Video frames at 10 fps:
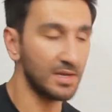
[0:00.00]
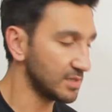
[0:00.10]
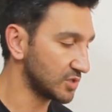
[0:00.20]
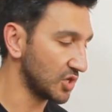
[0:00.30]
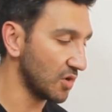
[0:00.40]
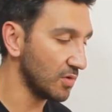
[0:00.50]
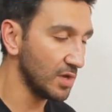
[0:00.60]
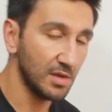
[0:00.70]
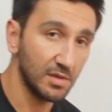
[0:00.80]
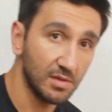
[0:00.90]
So
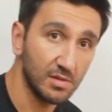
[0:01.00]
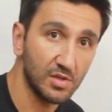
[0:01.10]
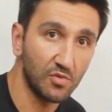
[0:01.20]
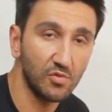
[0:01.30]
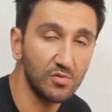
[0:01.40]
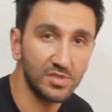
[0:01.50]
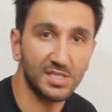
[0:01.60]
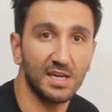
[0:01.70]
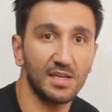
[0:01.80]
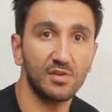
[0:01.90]
the roots
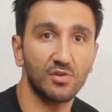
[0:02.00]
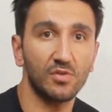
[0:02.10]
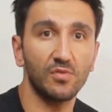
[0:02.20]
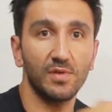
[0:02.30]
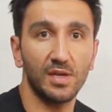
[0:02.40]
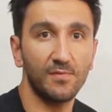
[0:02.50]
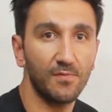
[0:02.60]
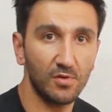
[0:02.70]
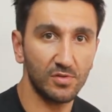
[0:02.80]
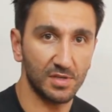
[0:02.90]
cannot grow any
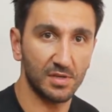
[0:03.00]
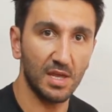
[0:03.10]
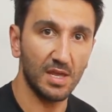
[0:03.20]
further,